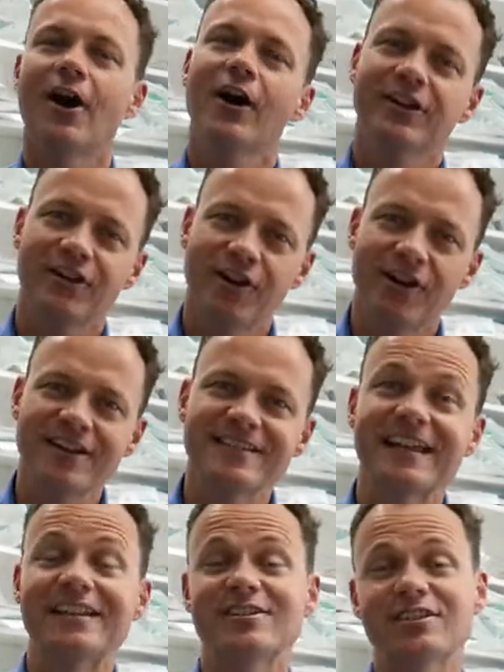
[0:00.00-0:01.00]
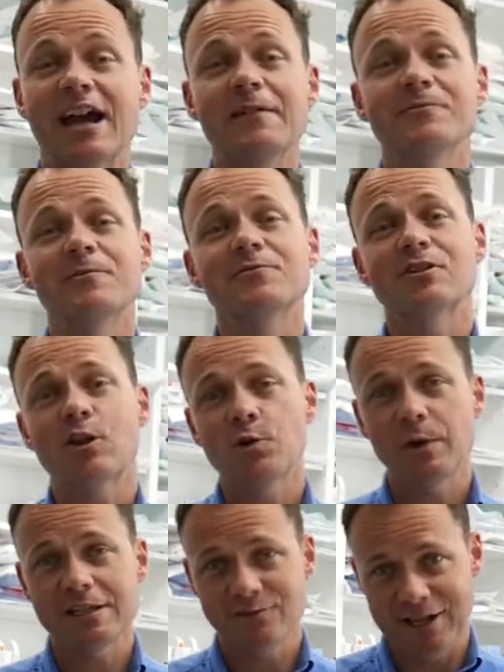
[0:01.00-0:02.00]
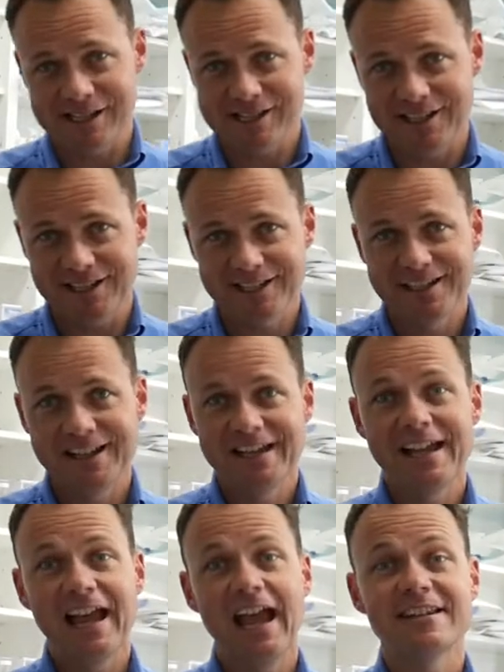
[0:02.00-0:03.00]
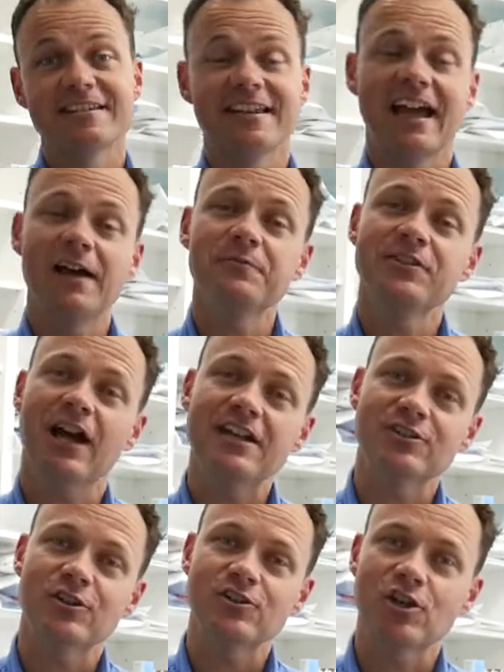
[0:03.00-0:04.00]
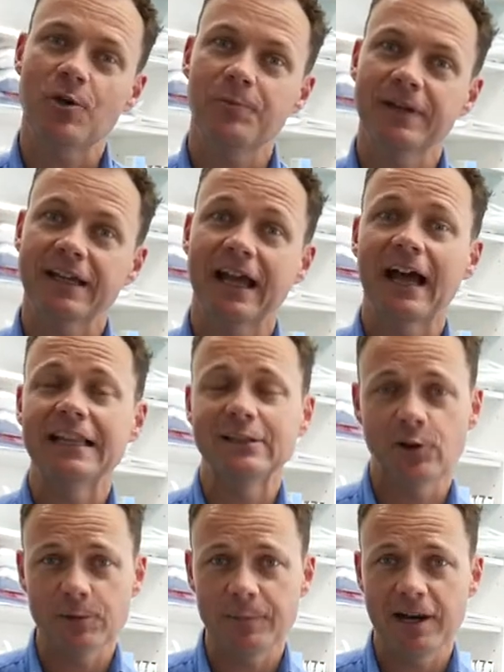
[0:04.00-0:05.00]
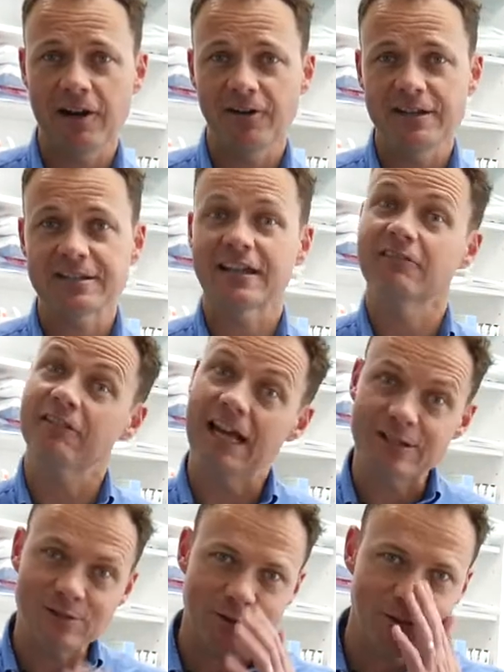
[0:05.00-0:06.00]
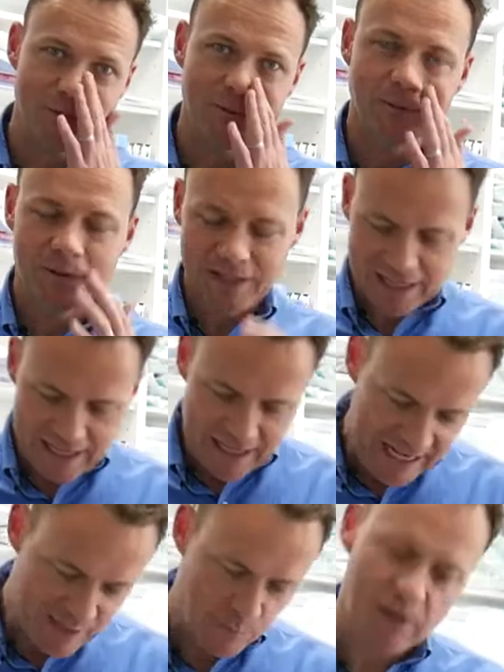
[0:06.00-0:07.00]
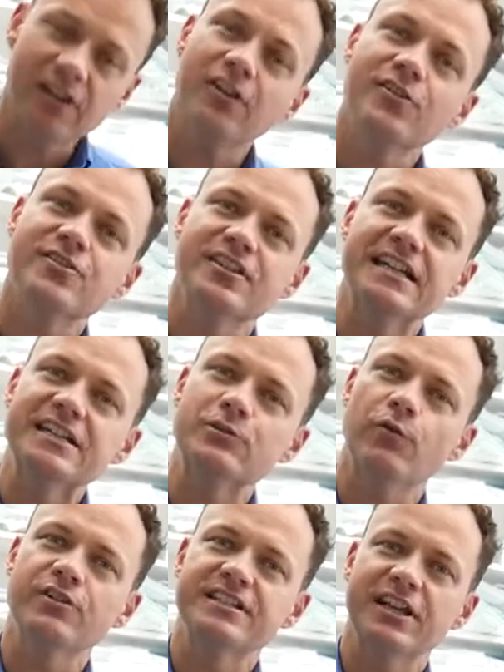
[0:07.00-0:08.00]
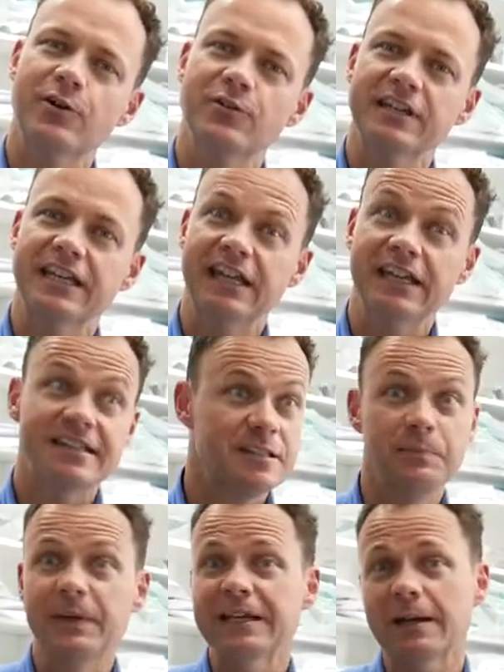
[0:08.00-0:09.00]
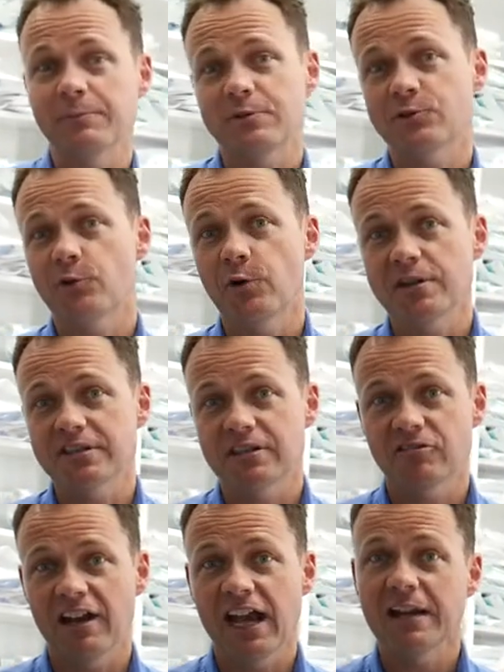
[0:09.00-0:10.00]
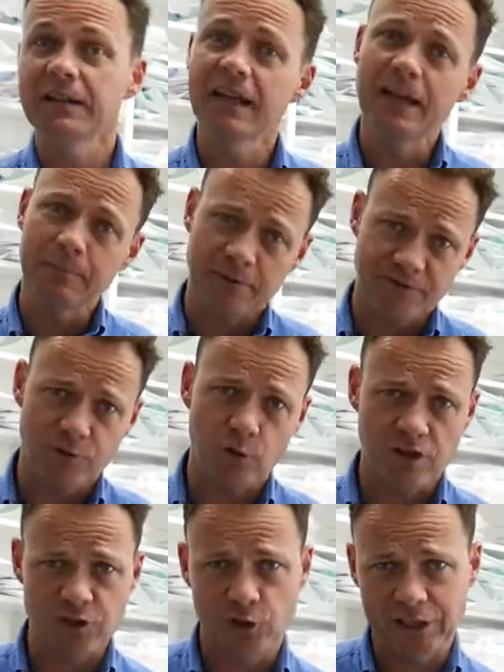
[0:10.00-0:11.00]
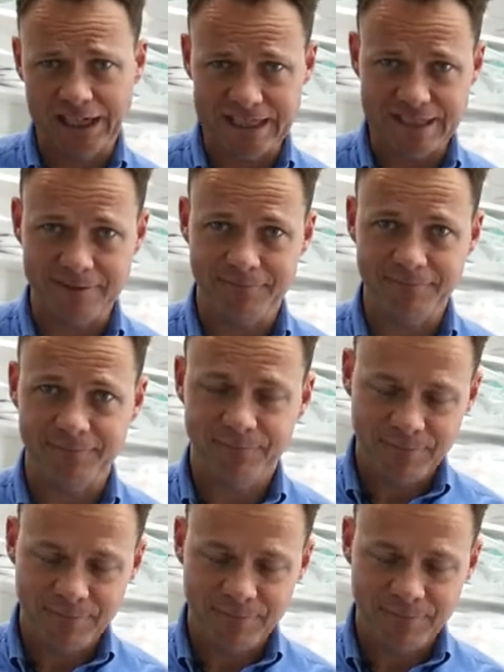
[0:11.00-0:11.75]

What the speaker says: Hi guys, it's James from Geelong West Vet Clinic, and today I'm touching on a topic a lot of parents can relate to. It's one of those things you often tell the kids to pick up the toys on the ground before the dog eats them.